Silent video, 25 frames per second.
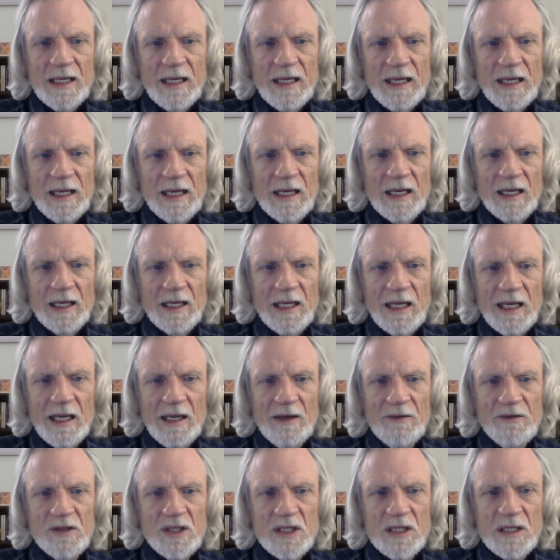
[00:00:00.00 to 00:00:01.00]
it
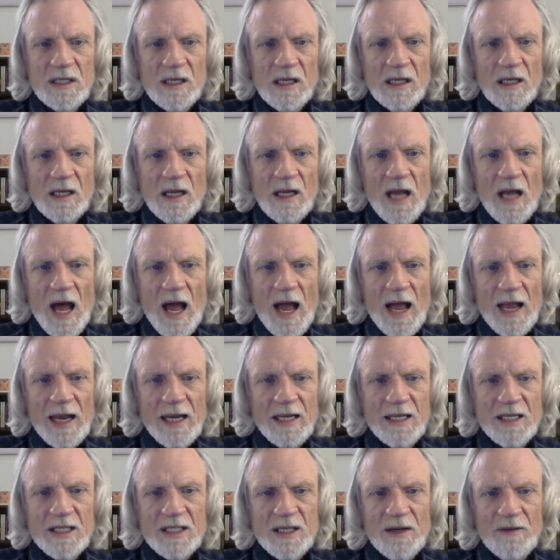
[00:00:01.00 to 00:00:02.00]
leaves
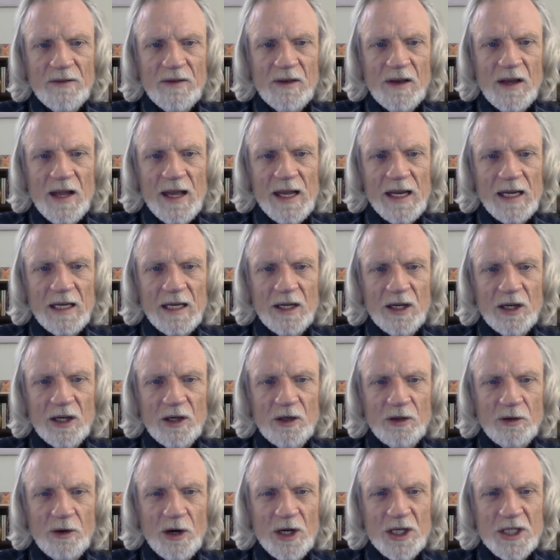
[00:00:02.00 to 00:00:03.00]
lines of light
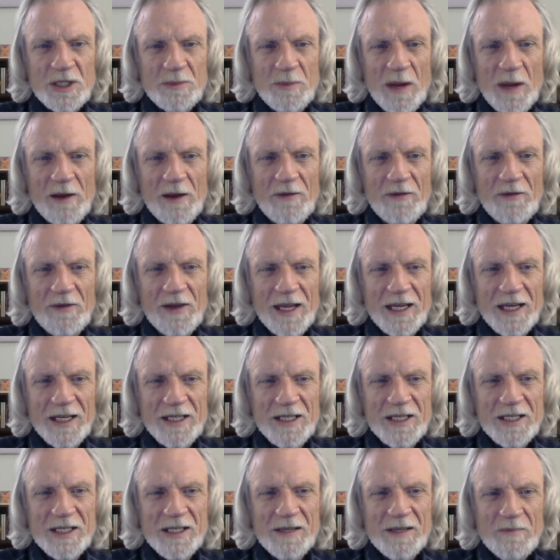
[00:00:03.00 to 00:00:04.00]
across my
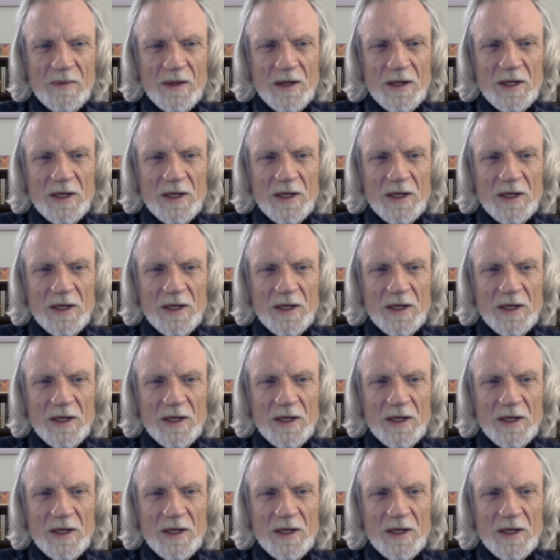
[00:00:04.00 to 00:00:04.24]
face.